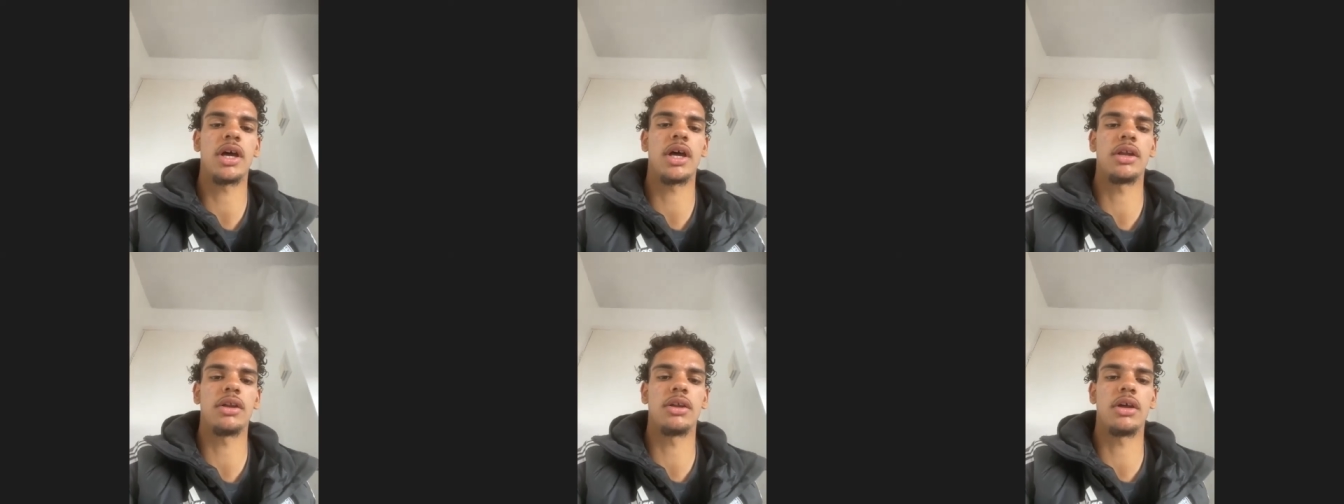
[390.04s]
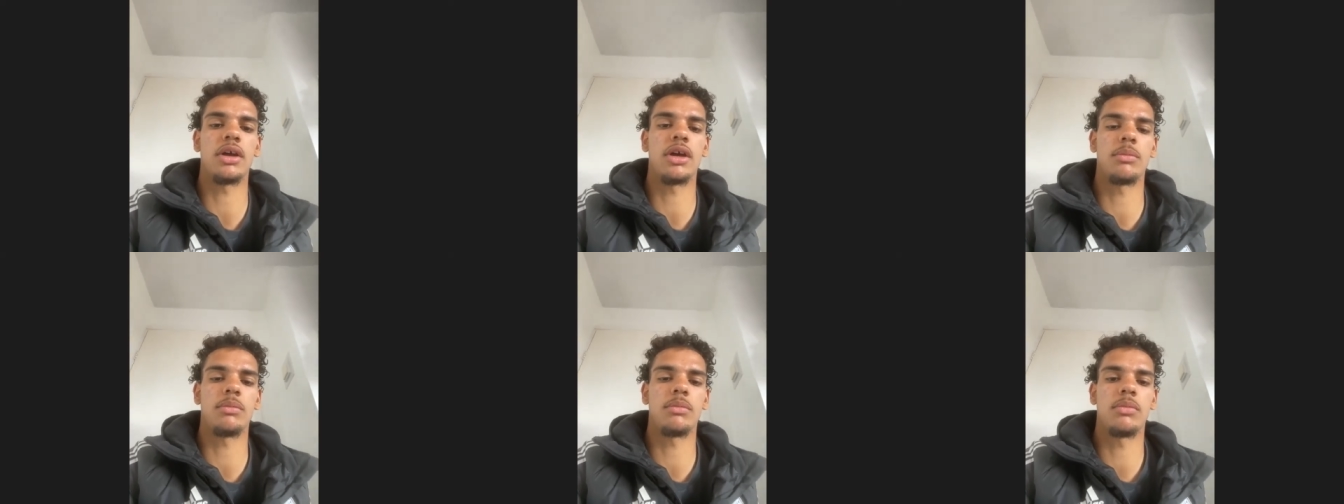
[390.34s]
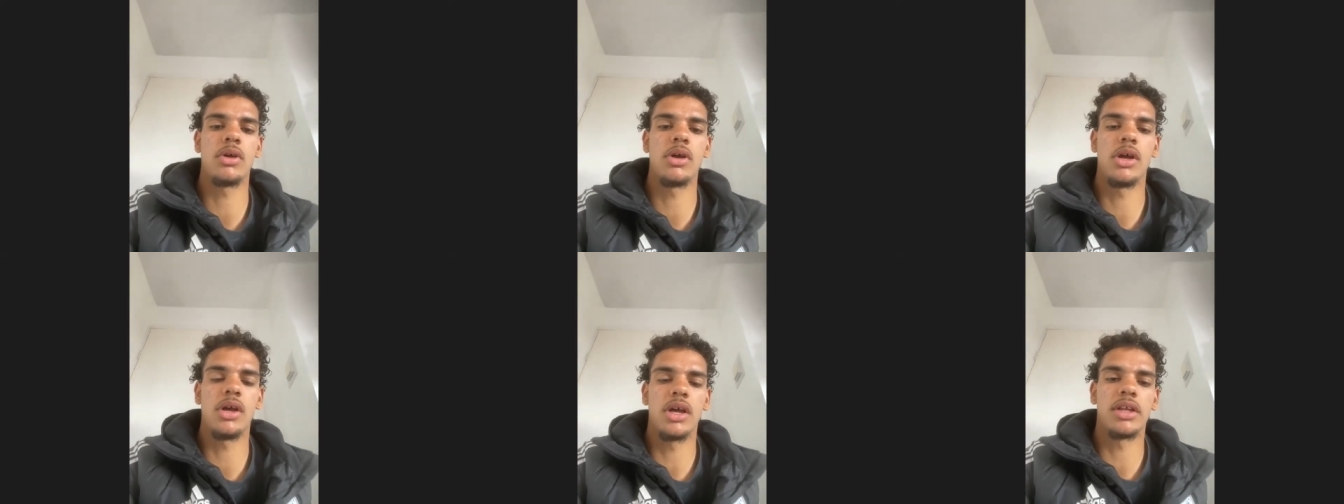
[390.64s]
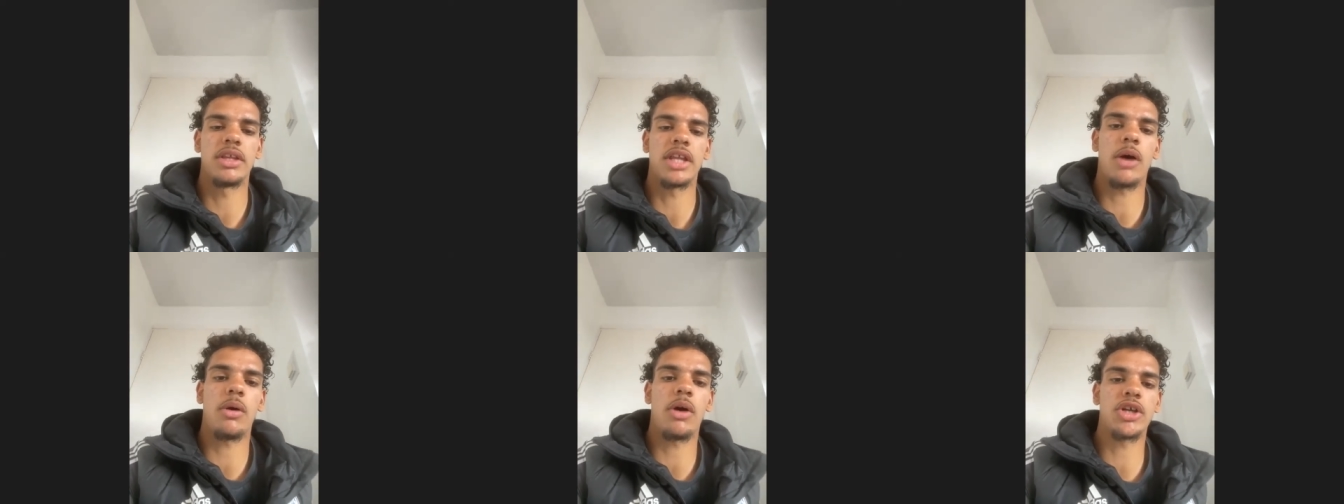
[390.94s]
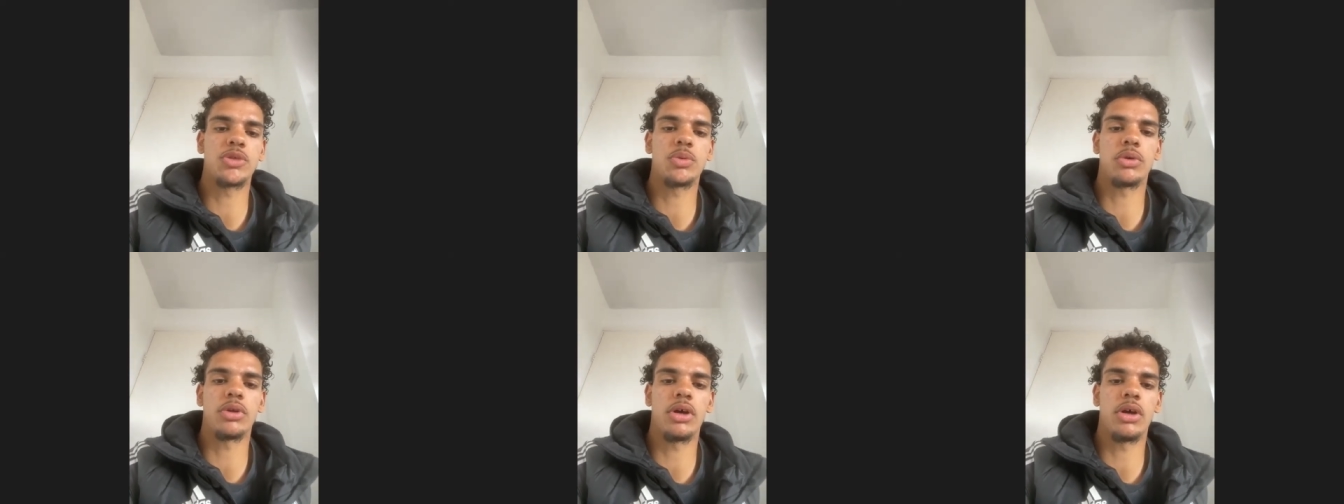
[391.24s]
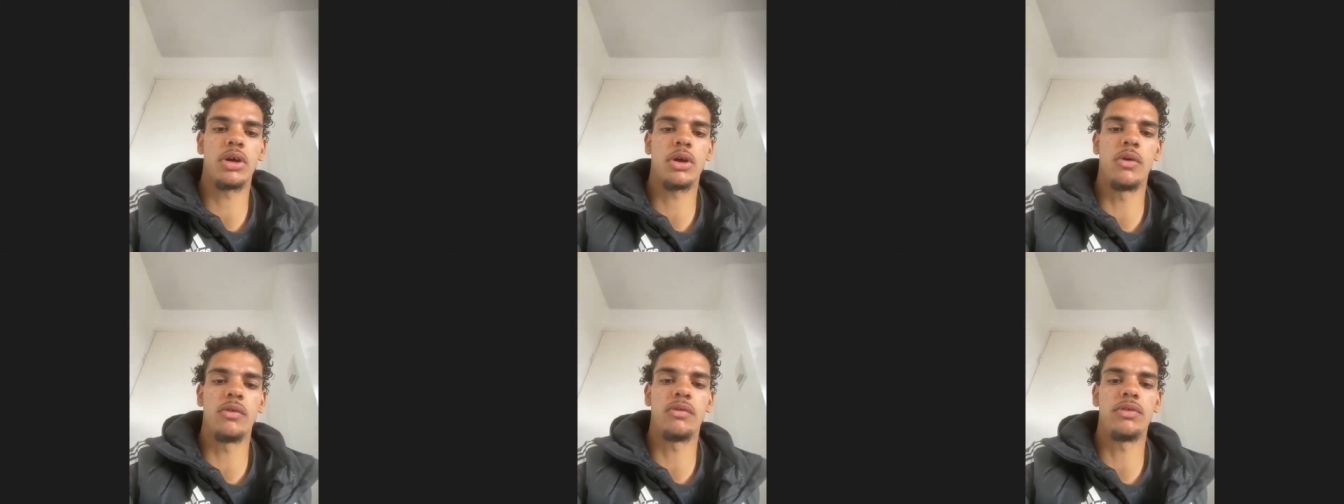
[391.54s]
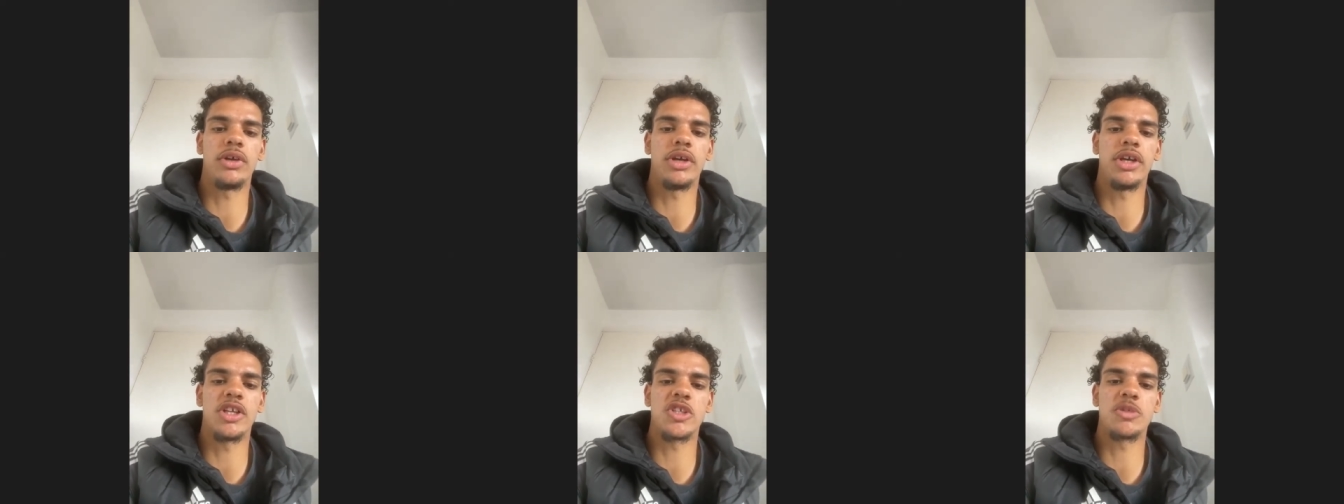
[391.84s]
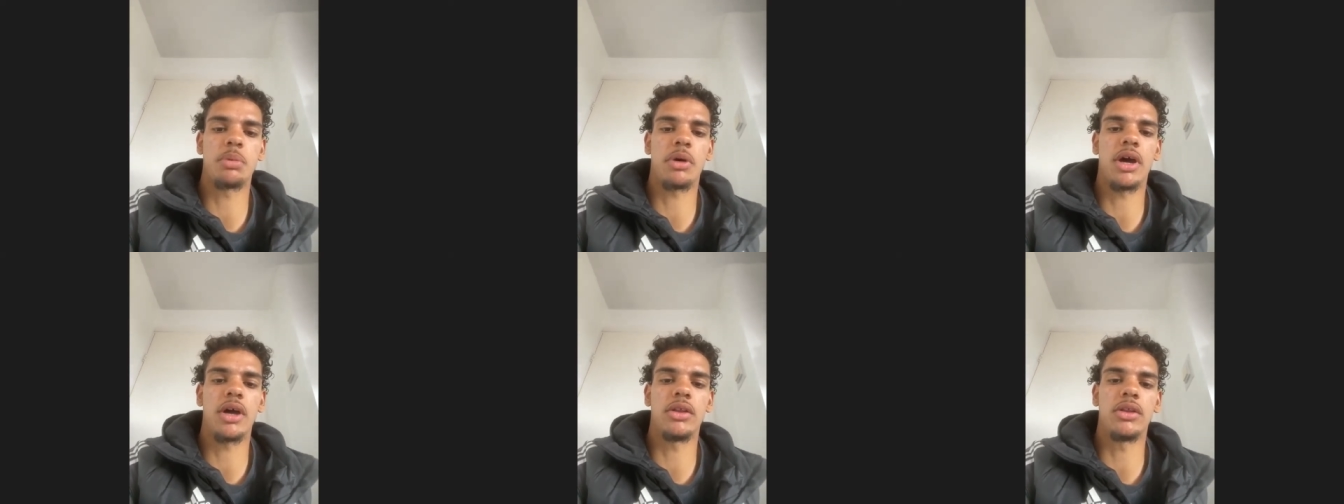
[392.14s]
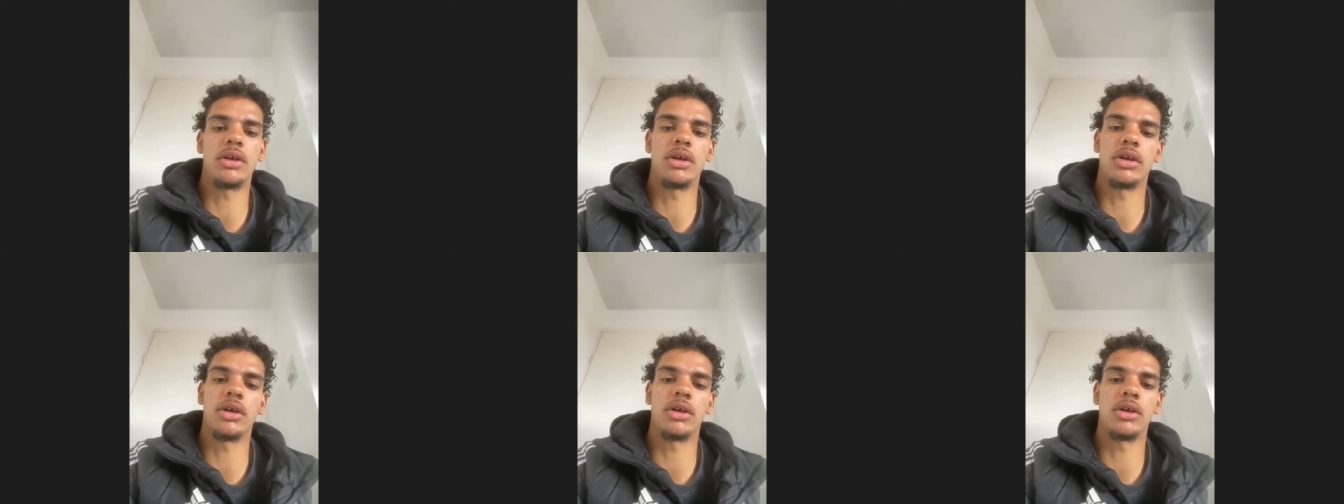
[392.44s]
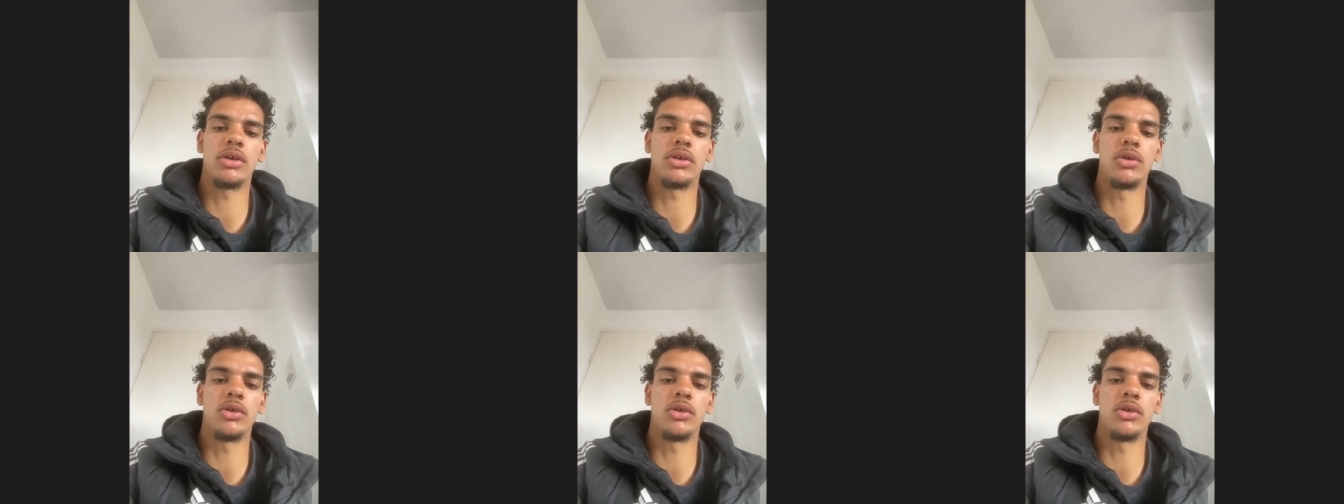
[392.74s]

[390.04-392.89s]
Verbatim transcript: And um, now I just want to hopefully inspire the